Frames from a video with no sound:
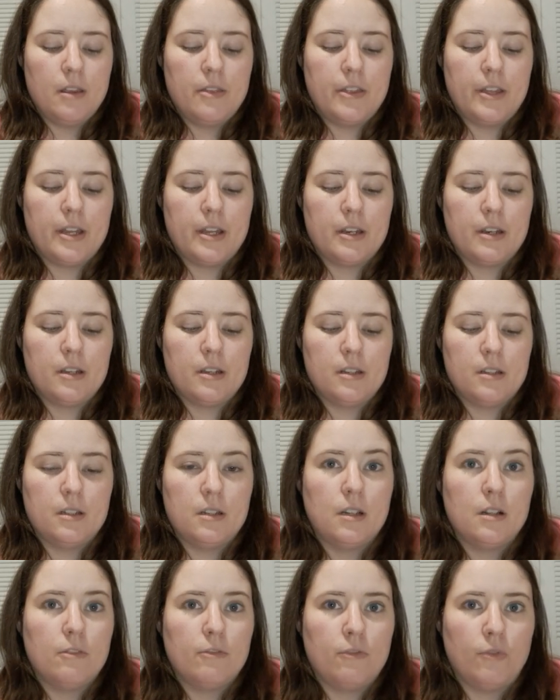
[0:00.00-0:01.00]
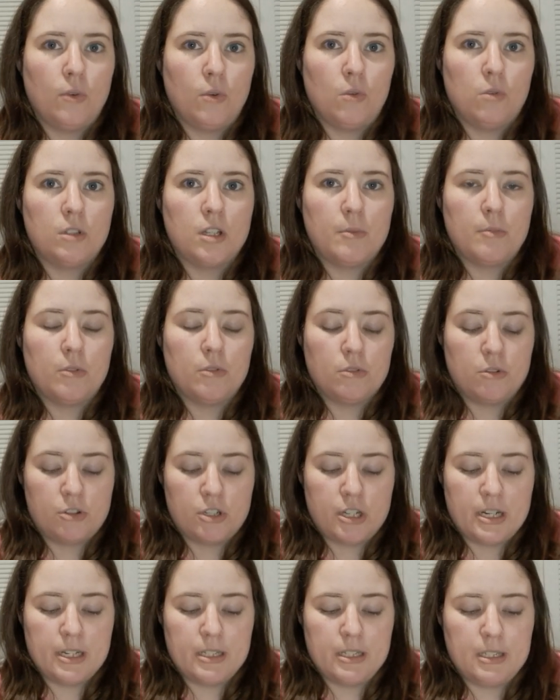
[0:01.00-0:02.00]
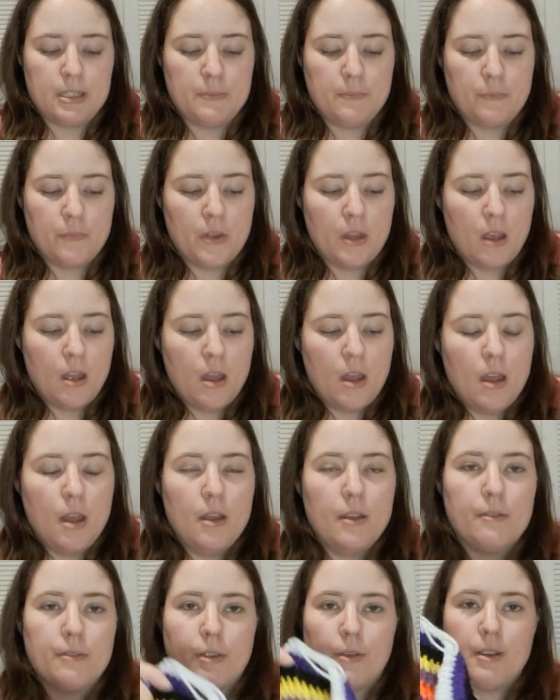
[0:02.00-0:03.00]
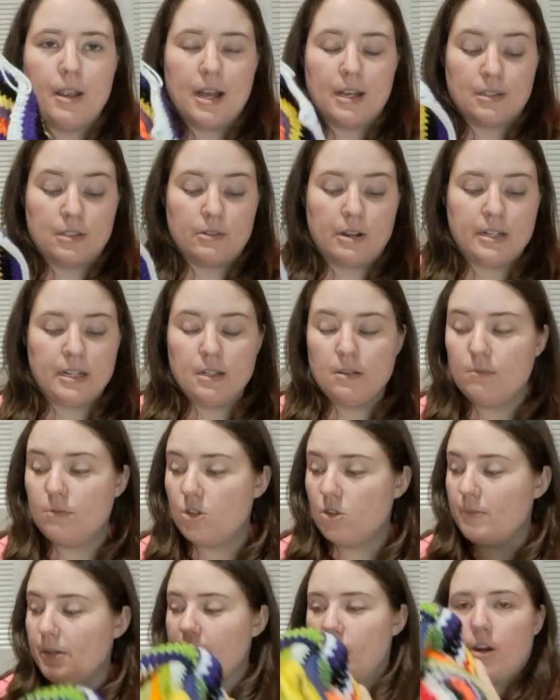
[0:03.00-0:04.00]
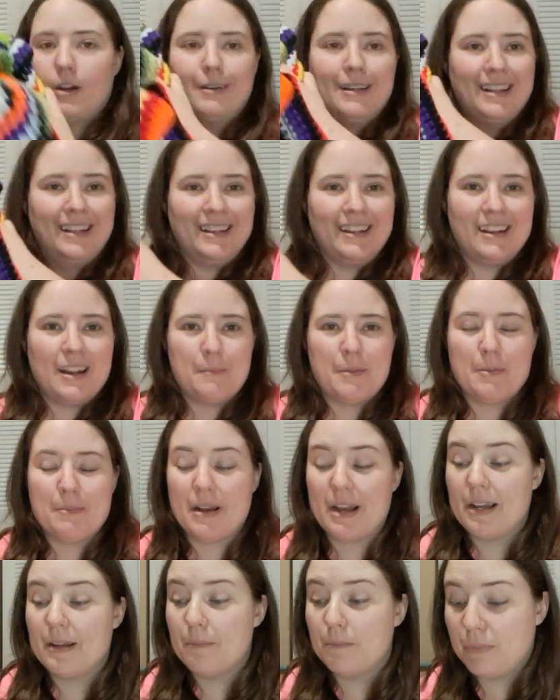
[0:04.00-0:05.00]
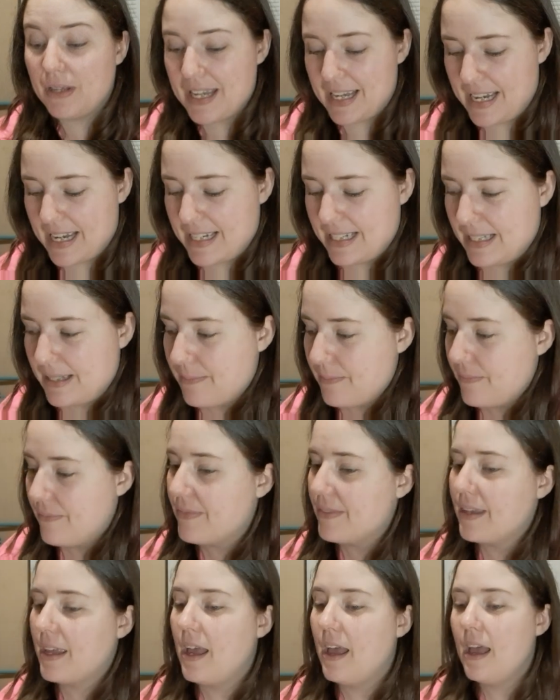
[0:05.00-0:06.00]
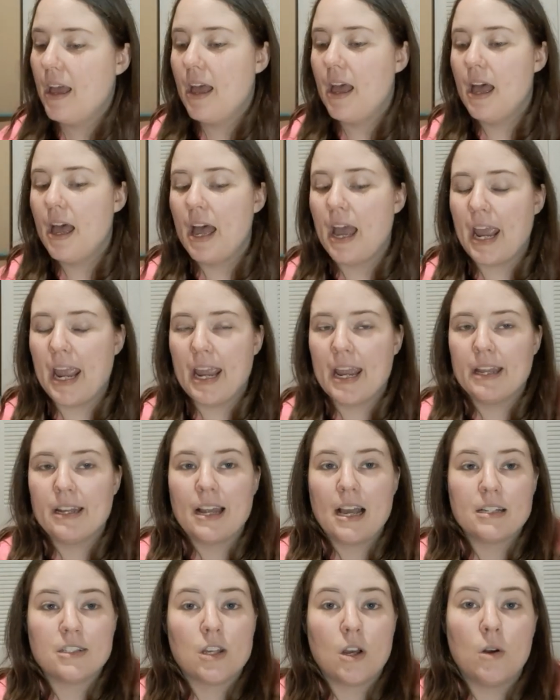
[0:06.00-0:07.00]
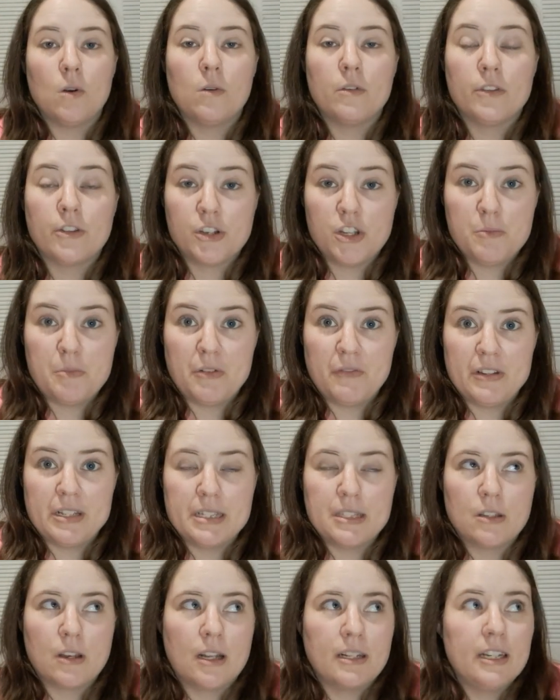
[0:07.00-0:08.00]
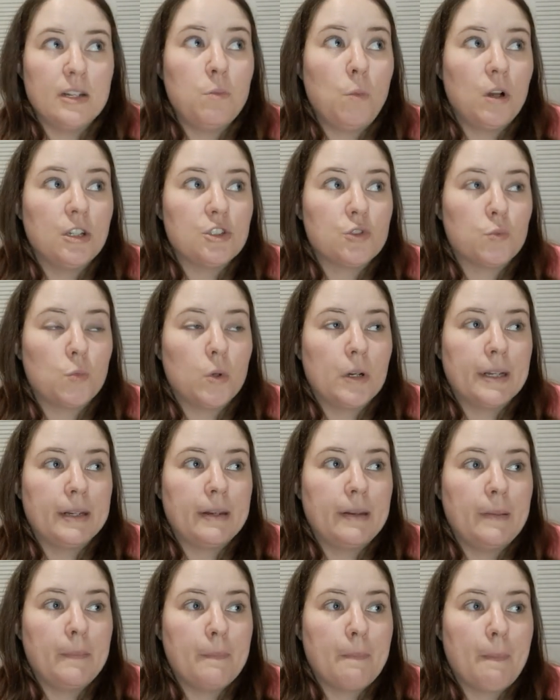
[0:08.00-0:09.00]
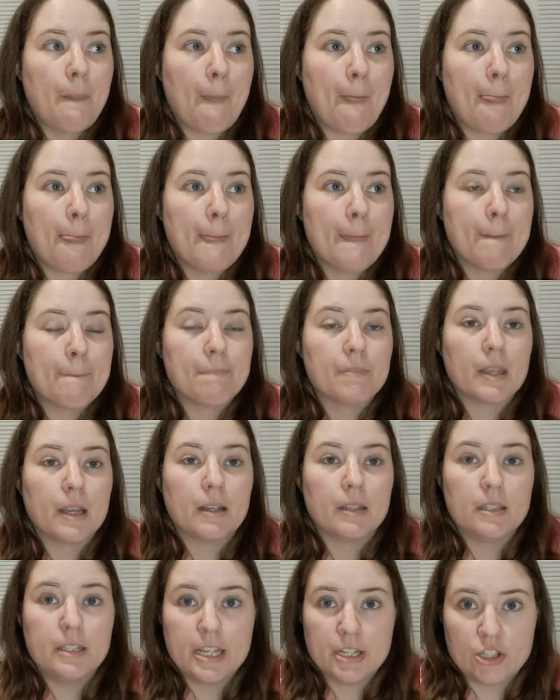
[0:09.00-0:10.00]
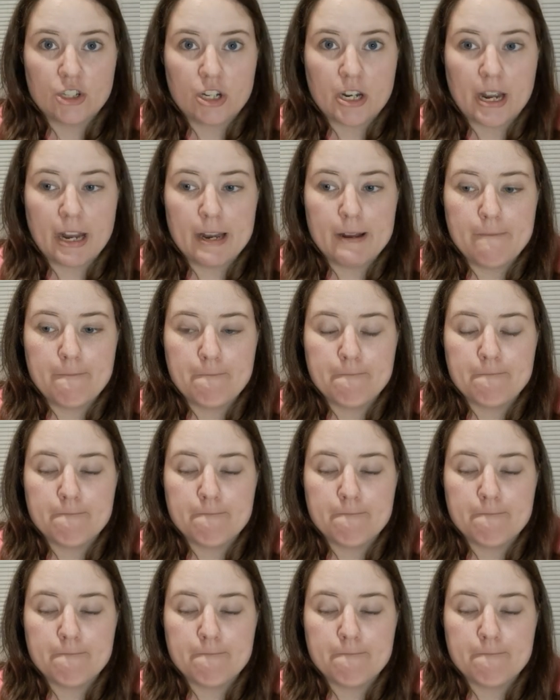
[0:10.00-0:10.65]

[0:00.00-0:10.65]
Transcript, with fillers: than full double crochets. So yeah, so I did do my yarn. I mean my blanket. And so the two movies. So I did watch one yesterday,